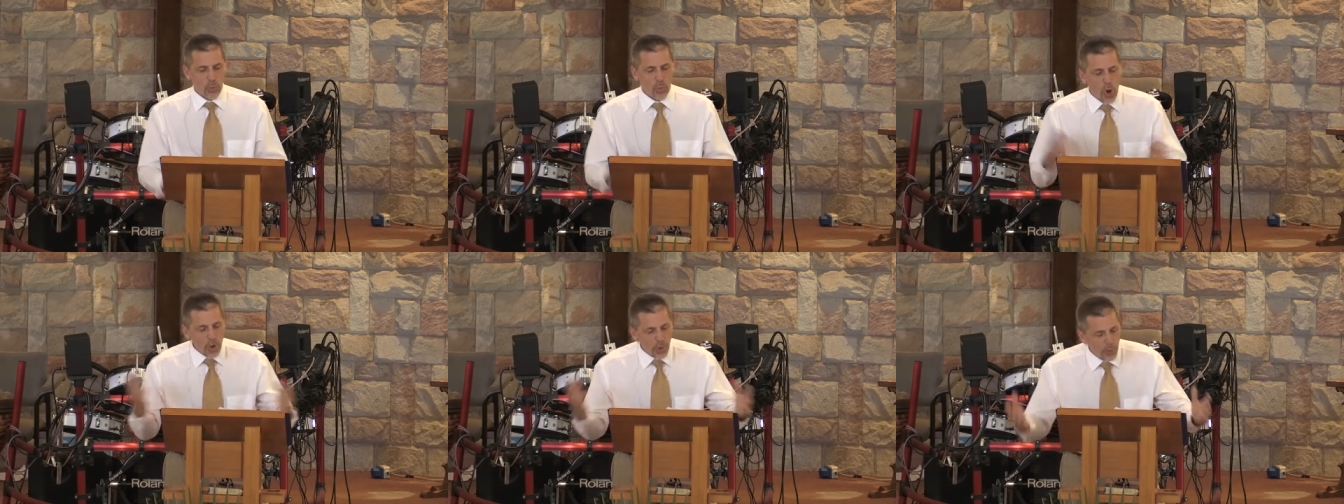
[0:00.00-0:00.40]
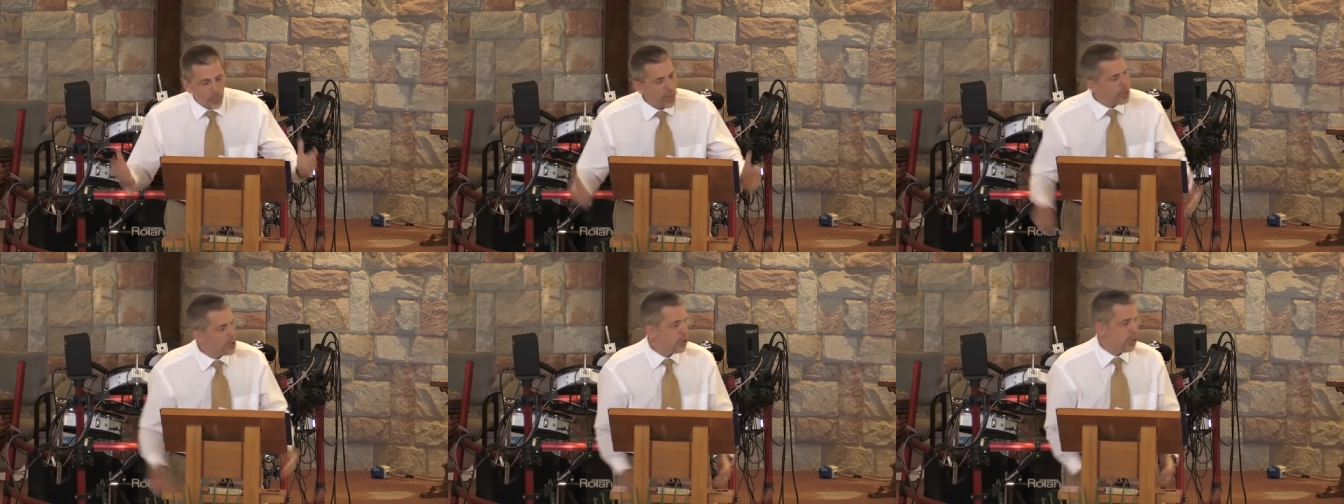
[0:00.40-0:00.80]
Ronald
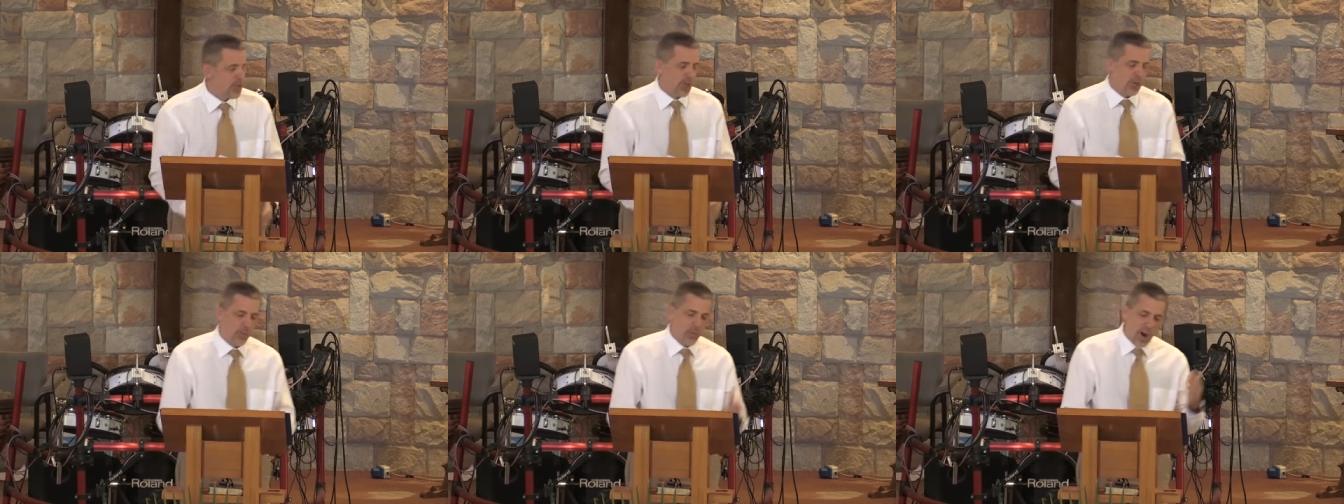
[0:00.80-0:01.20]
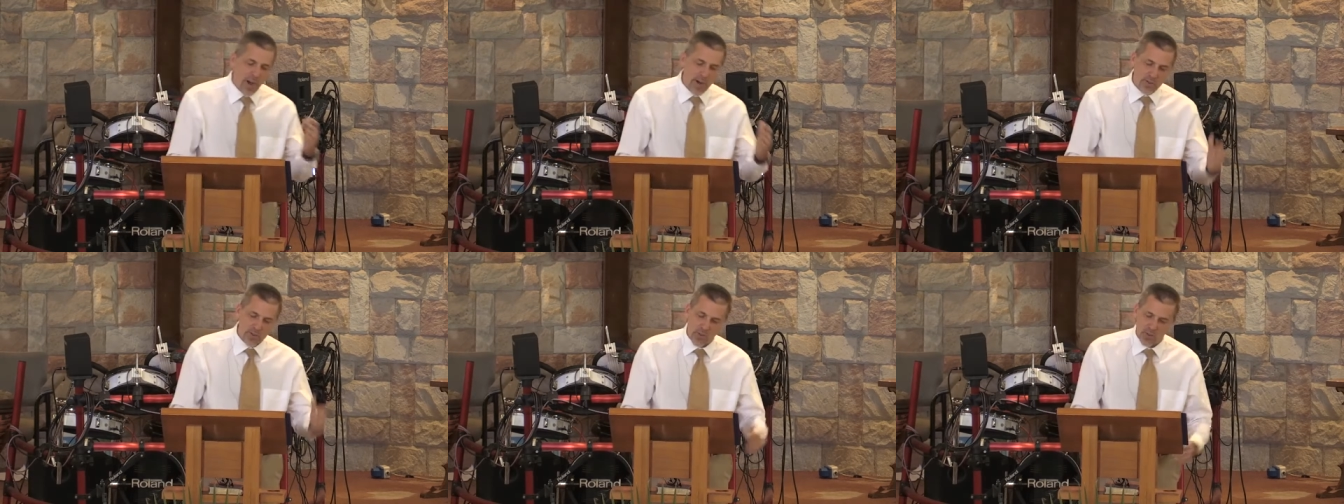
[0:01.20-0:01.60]
Richardson
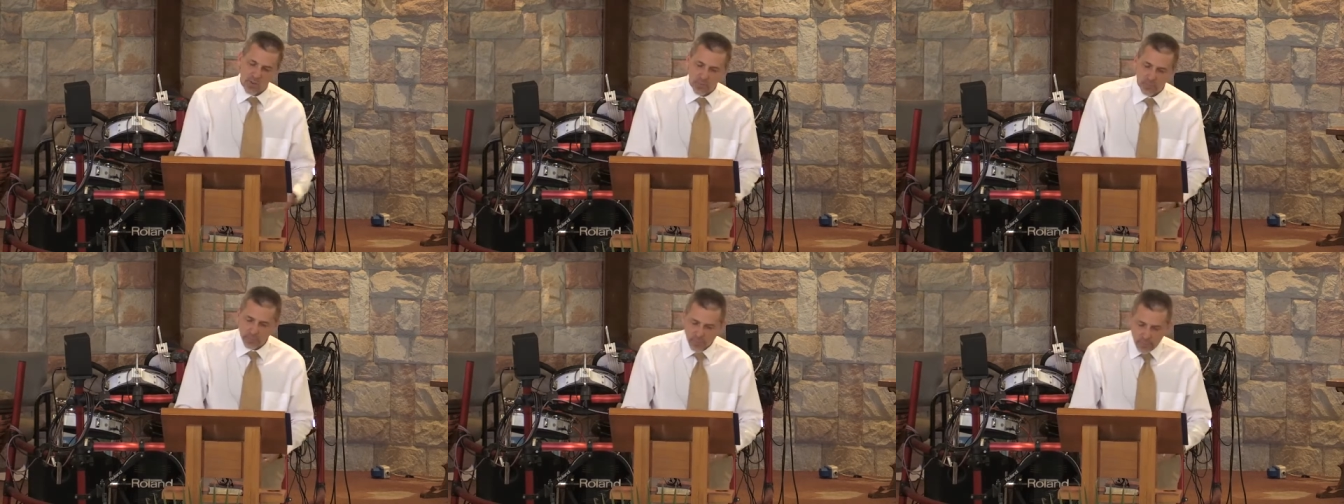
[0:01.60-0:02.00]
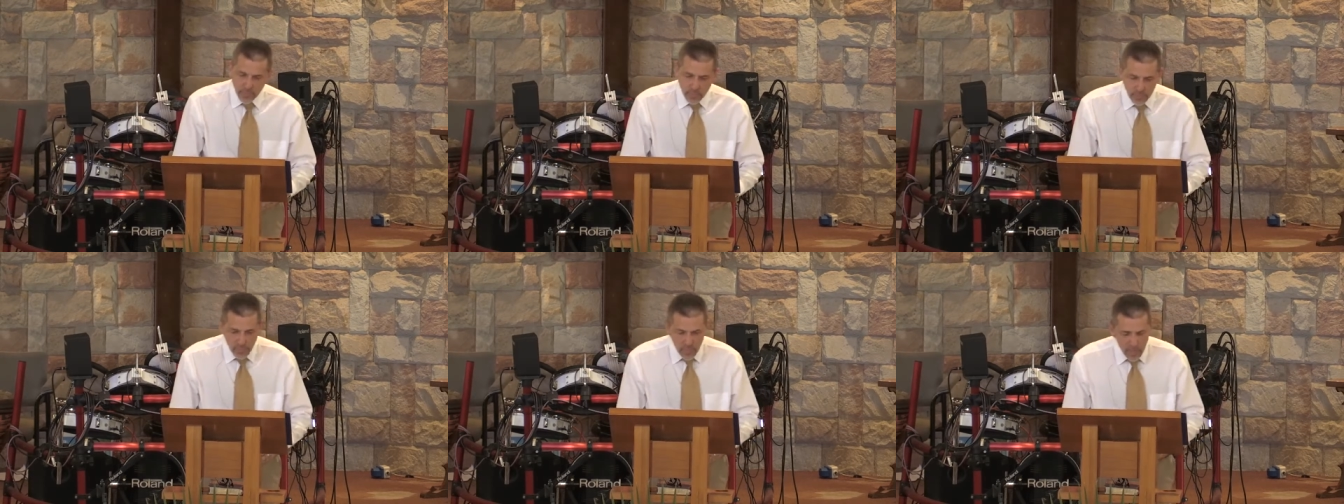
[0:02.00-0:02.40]
writes
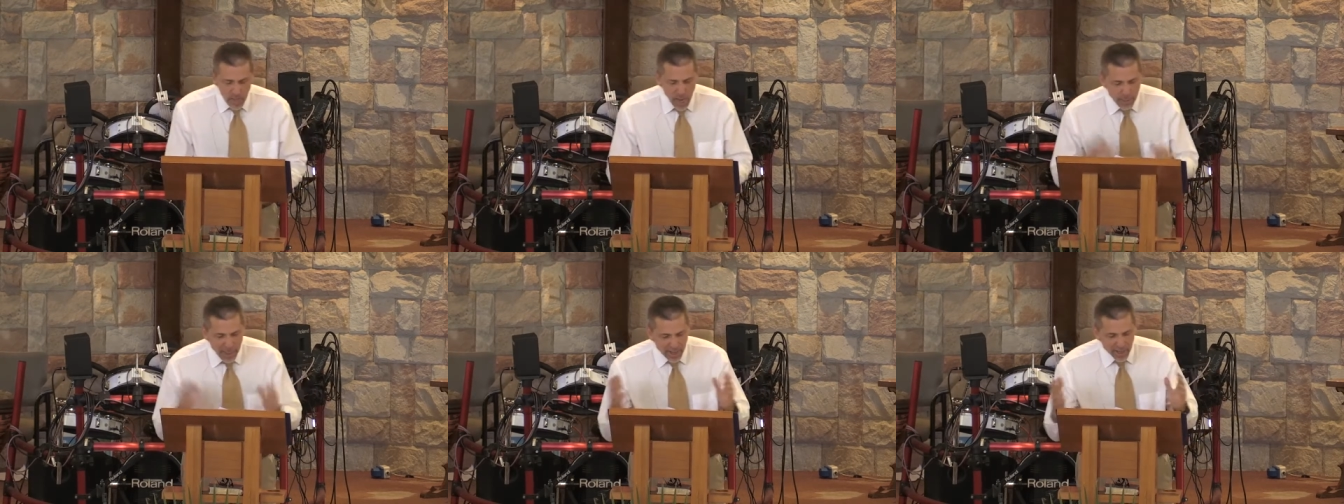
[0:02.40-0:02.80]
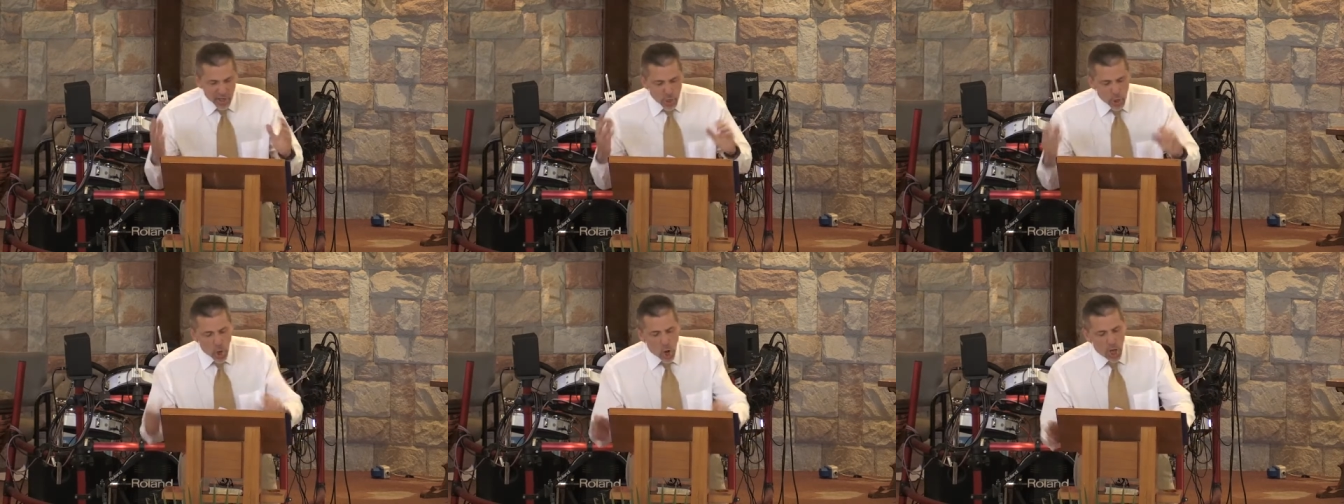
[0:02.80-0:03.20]
about an
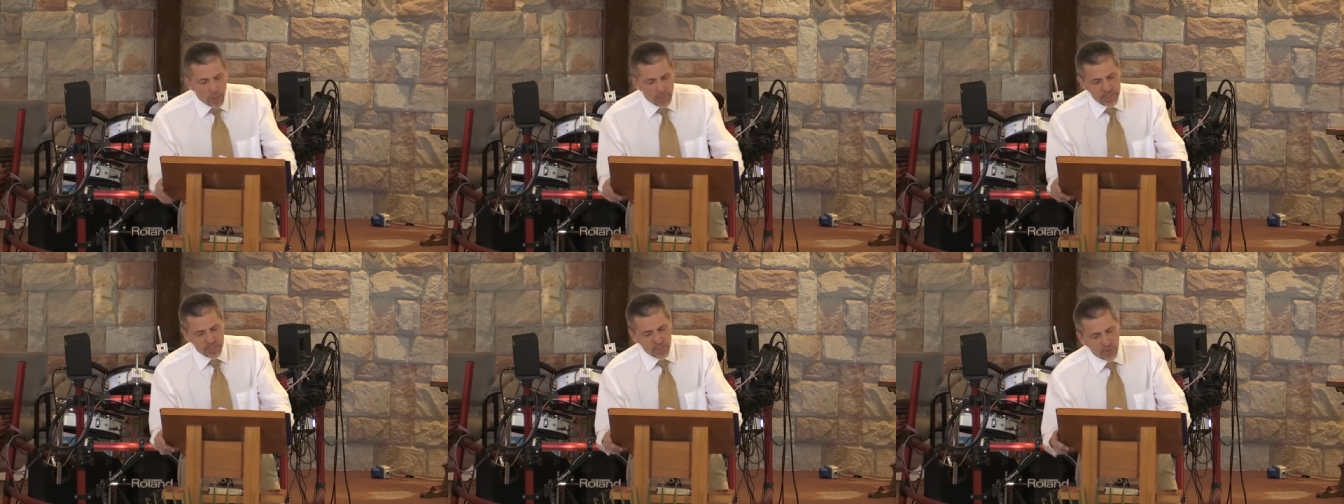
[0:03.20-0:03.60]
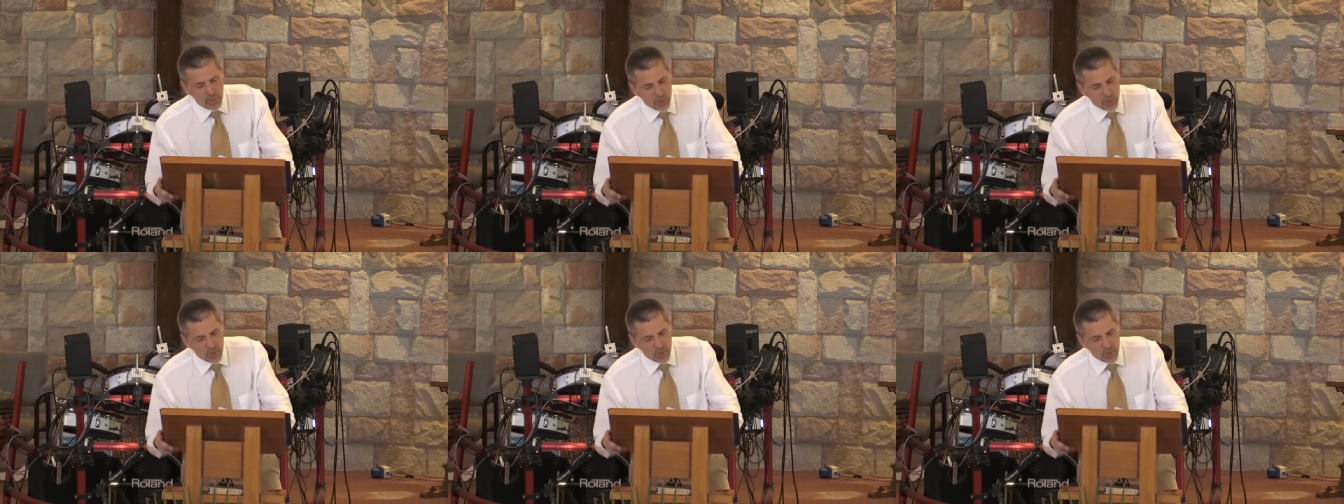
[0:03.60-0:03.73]
anonymous